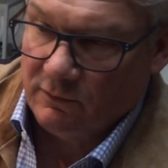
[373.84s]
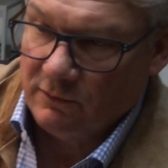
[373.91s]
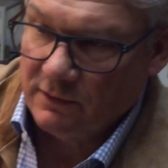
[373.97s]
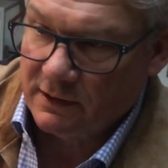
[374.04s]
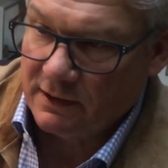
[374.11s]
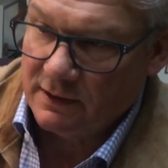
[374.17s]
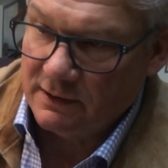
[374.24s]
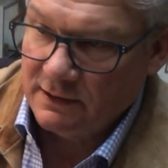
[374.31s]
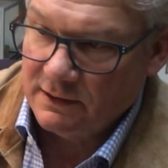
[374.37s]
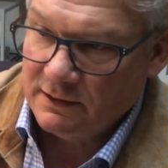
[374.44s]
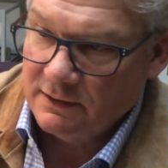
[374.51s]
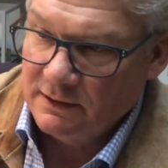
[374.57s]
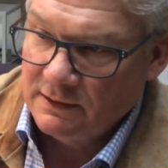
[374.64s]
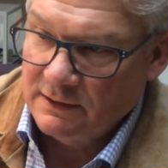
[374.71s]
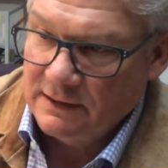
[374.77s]
and work on it
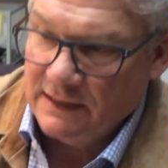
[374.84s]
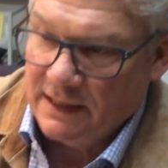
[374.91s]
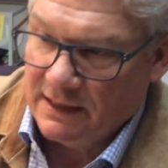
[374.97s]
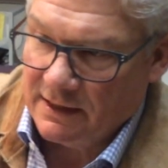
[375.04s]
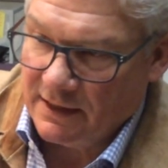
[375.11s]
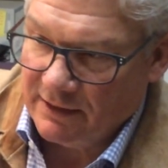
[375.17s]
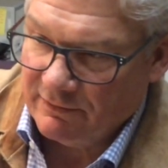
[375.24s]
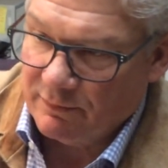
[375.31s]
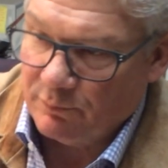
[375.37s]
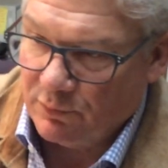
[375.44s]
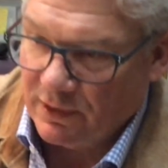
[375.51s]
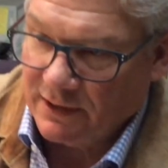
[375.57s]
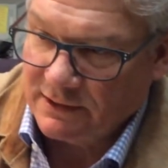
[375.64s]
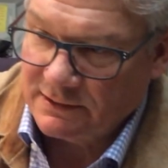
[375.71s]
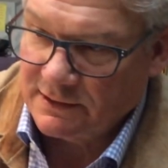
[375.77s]
and not have it
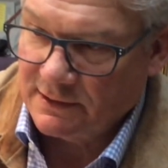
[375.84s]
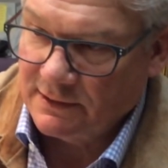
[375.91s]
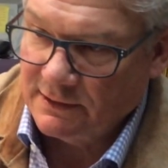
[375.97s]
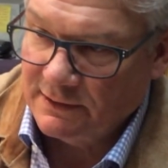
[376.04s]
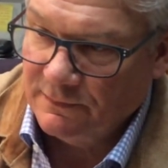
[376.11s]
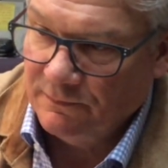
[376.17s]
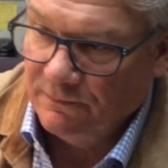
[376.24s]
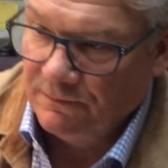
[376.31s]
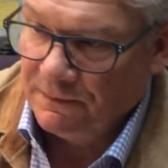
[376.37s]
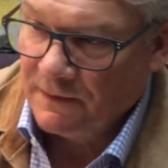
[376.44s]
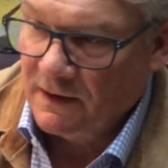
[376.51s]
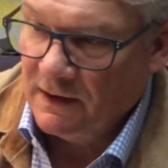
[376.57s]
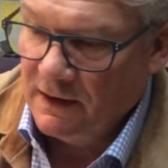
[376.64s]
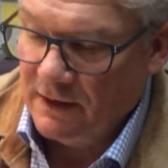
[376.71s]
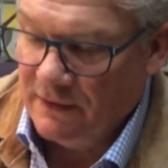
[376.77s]
break suddenly.
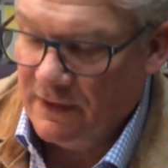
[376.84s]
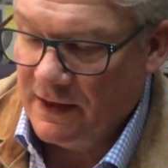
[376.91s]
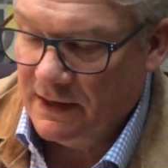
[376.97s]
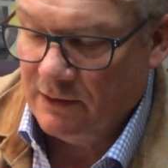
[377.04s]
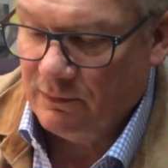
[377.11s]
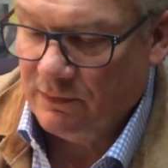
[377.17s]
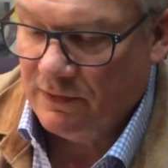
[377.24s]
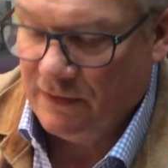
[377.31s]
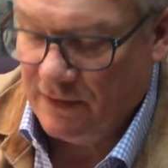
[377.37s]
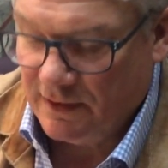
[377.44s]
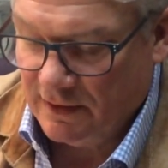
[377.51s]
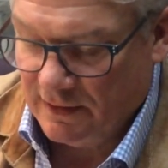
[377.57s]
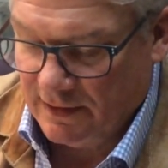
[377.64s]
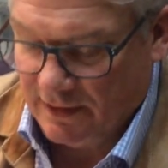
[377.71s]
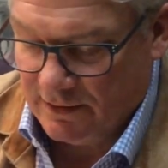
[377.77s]
Then he would thin
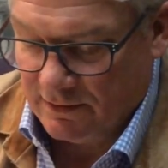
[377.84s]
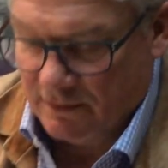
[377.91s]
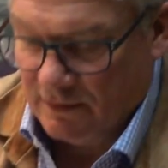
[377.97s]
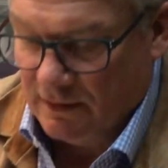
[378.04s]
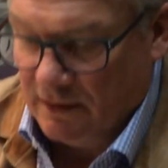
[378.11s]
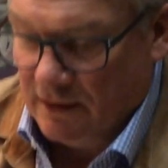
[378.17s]
it later.